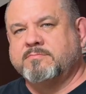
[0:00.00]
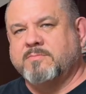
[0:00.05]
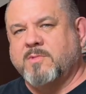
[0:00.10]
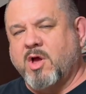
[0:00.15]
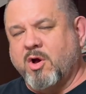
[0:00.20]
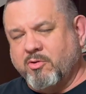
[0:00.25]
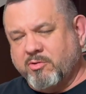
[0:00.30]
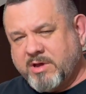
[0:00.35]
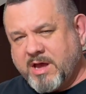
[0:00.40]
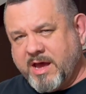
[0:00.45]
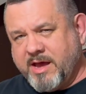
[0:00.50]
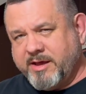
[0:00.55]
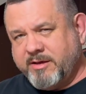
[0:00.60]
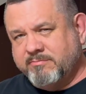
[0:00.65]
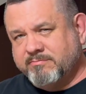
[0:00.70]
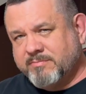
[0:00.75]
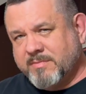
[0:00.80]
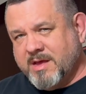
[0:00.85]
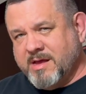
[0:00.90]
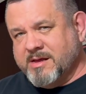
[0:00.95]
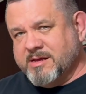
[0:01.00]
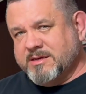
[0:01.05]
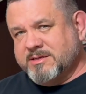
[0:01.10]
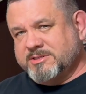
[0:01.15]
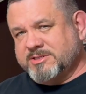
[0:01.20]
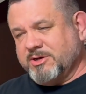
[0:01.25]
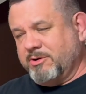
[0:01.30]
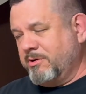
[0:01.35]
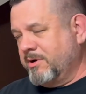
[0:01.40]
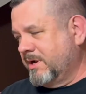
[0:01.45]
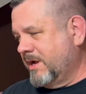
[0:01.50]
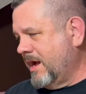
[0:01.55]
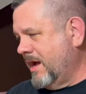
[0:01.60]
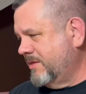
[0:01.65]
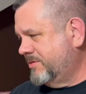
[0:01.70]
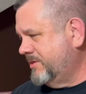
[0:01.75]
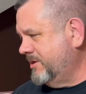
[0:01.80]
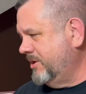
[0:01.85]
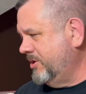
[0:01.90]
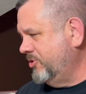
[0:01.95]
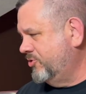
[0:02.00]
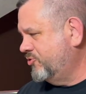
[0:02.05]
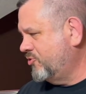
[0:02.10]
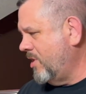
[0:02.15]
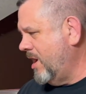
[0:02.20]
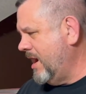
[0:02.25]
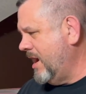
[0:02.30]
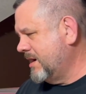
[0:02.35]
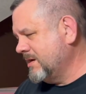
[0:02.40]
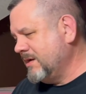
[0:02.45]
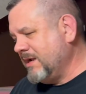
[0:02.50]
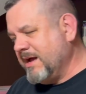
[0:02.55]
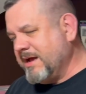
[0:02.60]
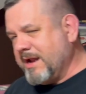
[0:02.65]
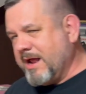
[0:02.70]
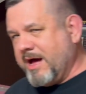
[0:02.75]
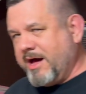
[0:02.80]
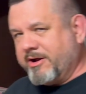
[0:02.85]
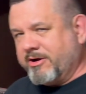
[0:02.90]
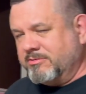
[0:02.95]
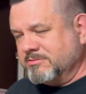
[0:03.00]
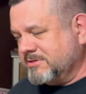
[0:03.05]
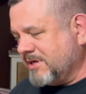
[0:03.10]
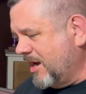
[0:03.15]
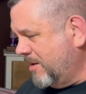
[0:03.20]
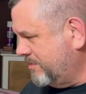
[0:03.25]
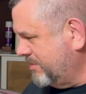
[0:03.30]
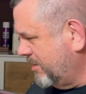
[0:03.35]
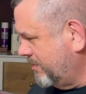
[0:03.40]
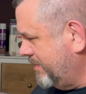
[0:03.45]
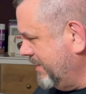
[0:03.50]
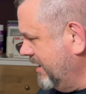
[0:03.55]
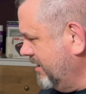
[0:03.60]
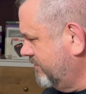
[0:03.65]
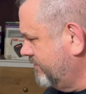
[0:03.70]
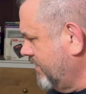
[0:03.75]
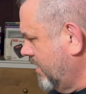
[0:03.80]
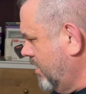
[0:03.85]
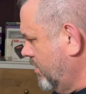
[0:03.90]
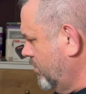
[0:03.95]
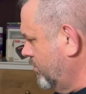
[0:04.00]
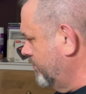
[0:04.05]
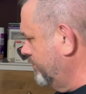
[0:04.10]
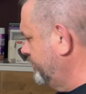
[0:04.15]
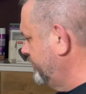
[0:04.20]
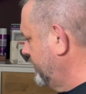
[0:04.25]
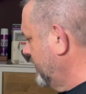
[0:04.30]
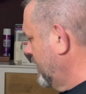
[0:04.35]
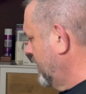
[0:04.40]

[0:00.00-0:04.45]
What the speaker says: Okay, so I got the track laid out on top of the pink foam.